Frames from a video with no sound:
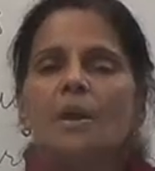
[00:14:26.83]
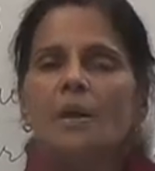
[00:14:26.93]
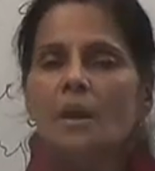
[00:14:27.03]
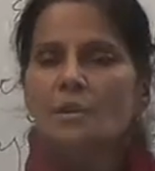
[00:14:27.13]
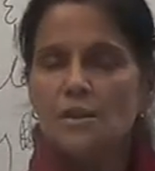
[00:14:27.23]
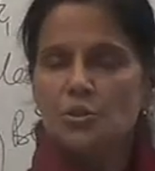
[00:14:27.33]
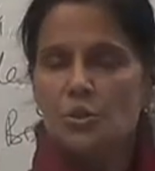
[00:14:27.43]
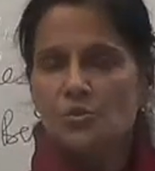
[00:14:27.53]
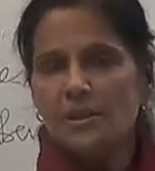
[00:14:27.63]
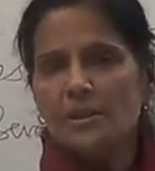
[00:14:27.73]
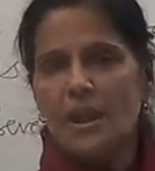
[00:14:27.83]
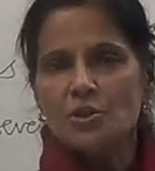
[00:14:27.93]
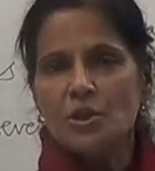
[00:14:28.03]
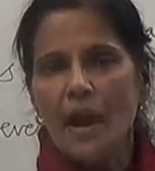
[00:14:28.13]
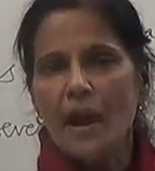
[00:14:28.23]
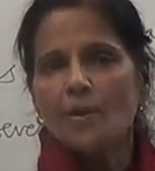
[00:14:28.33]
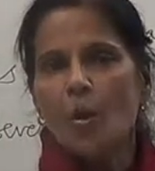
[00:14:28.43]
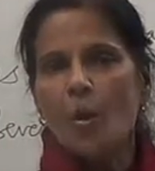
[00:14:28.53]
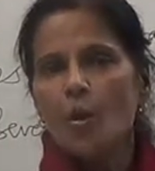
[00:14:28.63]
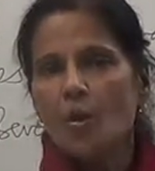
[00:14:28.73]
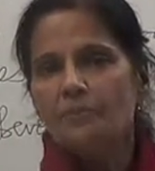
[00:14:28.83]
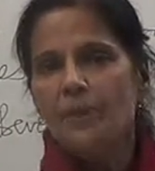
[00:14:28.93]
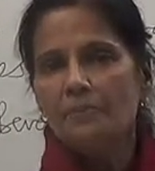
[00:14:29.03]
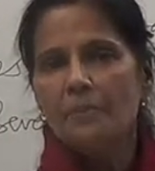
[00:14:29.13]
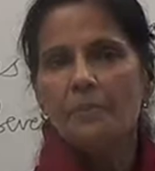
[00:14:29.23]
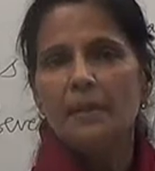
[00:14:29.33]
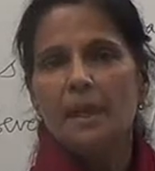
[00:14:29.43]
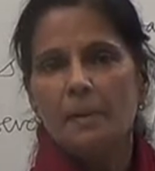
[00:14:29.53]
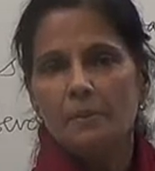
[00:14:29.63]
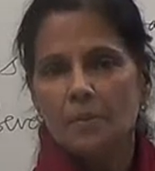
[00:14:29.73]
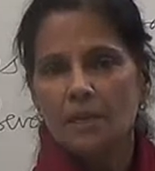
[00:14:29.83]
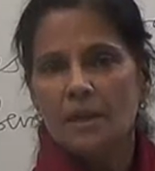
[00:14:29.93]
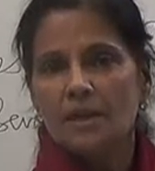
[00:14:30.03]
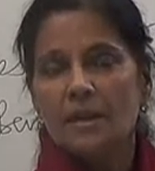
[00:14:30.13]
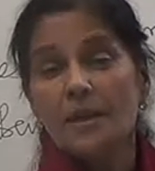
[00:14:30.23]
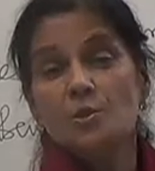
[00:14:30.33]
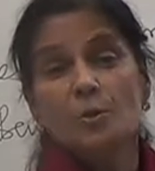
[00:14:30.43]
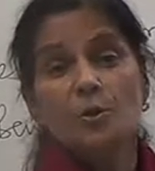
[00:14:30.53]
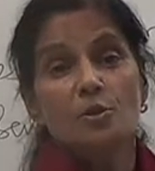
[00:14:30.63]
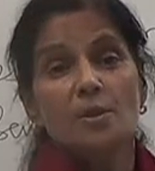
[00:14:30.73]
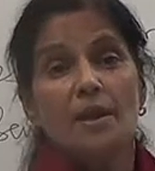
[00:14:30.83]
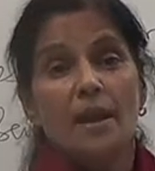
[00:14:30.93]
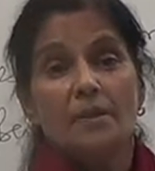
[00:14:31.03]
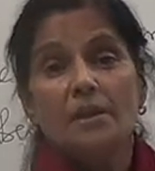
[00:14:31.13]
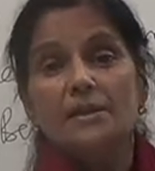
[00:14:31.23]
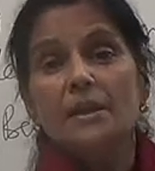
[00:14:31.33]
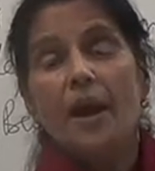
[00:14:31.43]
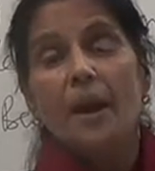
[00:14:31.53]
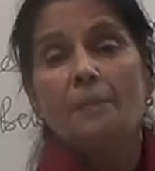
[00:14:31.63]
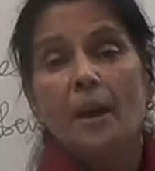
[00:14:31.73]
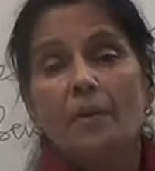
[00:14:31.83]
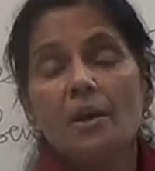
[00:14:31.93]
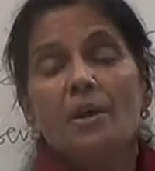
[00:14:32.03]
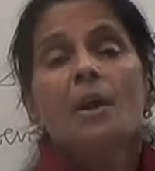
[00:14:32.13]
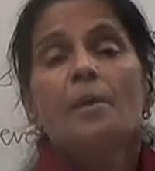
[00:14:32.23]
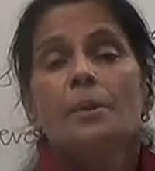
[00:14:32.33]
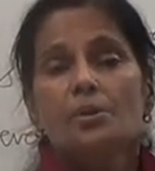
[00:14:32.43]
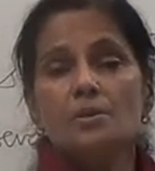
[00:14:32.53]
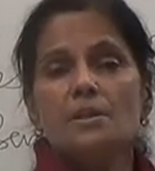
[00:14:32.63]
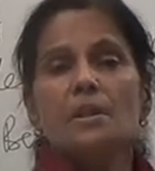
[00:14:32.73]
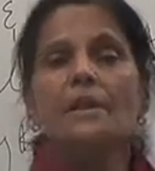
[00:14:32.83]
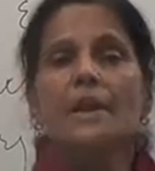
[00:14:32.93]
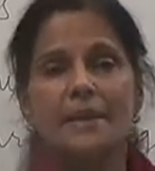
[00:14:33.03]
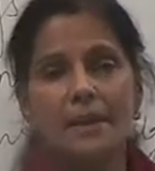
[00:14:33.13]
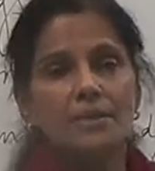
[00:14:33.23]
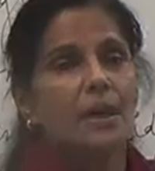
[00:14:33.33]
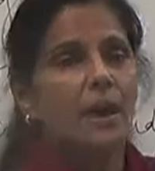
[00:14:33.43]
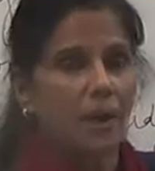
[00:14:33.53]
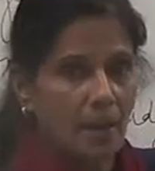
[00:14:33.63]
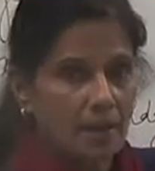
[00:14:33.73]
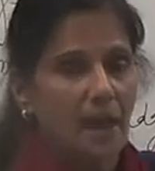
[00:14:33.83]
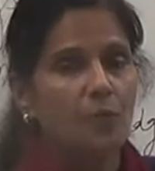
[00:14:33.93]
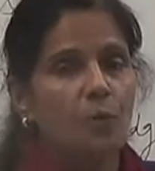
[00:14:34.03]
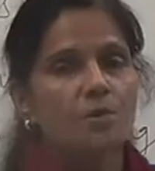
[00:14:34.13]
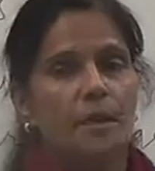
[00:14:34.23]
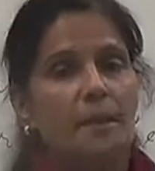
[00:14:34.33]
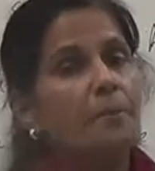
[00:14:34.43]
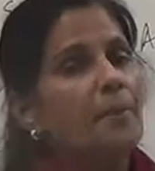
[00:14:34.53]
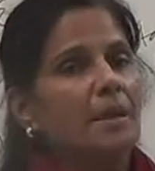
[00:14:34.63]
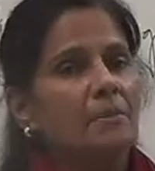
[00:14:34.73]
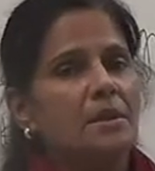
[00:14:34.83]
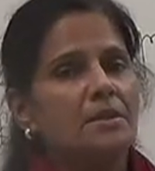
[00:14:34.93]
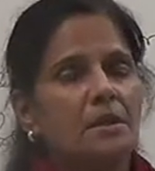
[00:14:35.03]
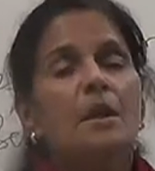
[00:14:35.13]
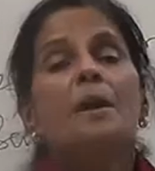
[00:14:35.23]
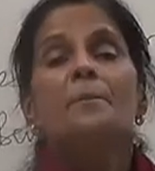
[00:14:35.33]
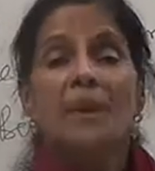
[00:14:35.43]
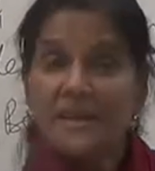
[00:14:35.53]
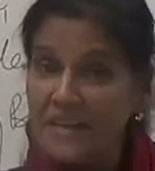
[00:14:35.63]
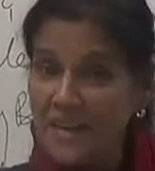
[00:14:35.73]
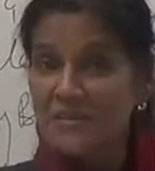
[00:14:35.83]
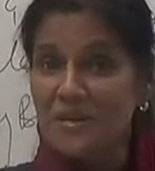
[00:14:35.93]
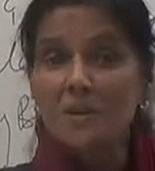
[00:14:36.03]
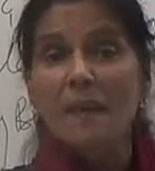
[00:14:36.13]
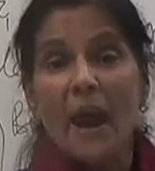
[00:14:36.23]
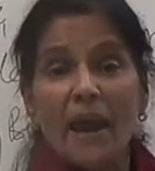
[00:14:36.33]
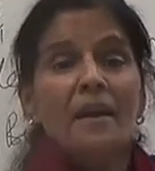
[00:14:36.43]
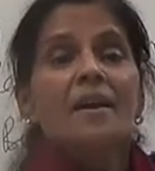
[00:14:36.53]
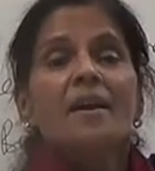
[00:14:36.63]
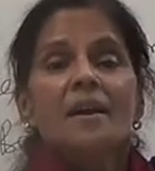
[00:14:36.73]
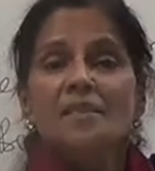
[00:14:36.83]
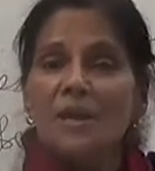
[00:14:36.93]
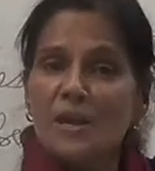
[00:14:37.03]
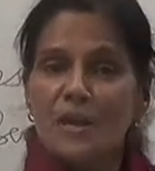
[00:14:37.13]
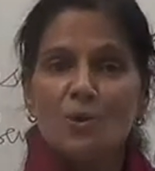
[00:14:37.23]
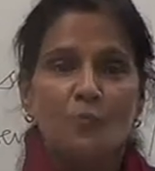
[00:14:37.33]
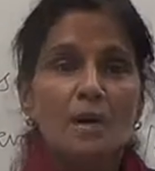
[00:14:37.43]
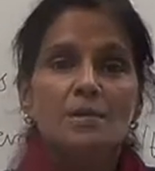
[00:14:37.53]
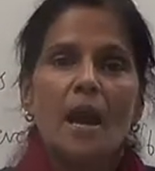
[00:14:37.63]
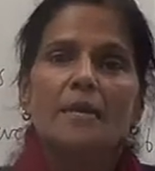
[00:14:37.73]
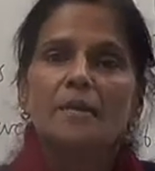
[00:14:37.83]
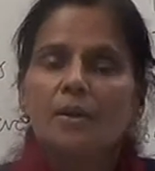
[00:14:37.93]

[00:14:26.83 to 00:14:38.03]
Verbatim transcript: uh the children that she had, all of them, they became uh, the kings because they were having the divine power because the lady, the Alanka was impregnated impregnated by the rays of the sun.